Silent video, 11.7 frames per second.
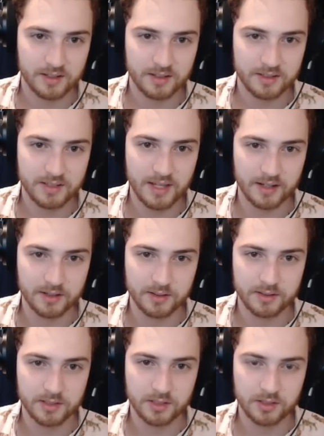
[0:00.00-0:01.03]
yeah,
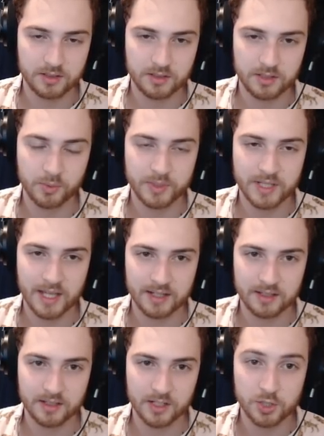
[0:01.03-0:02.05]
you would
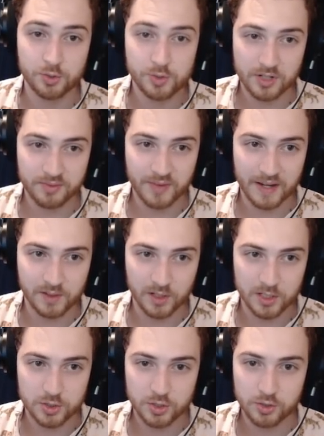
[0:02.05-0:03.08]
get a 2-star 5
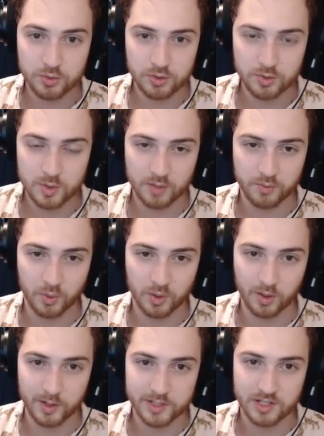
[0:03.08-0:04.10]
cost, 2-star 4
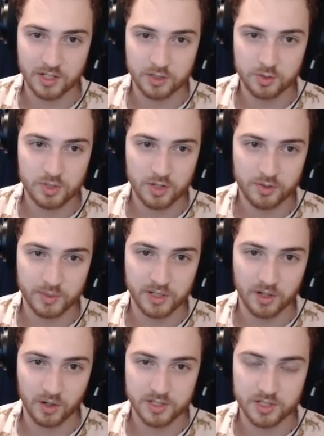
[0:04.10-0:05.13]
costs, a 2-star 3
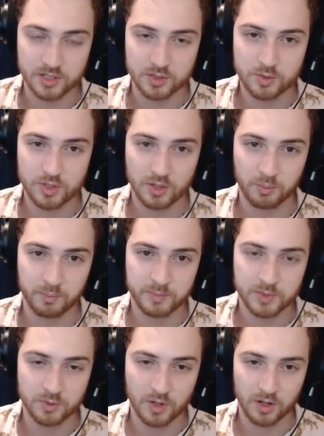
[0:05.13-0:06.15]
cost, a 2-star
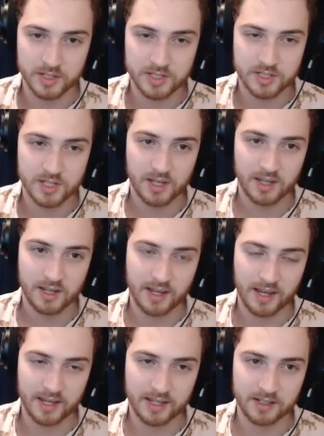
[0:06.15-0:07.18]
2 cost,
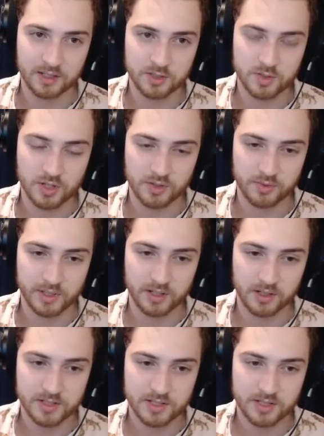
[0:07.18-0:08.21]
and a 2-star 3
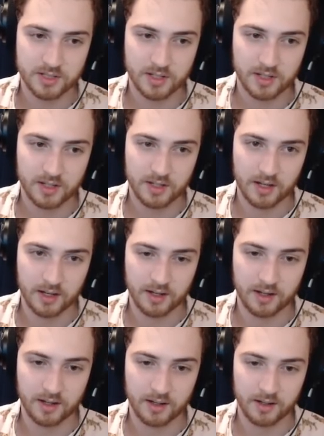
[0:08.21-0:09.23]
cost.
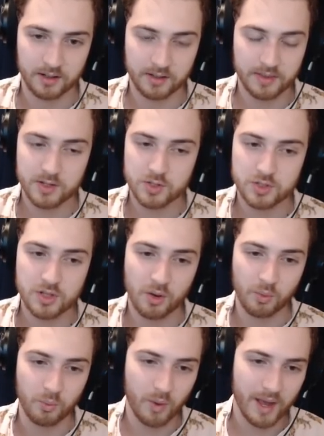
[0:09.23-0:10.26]
There's
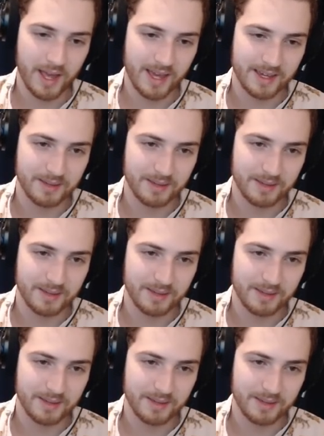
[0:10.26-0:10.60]
no way.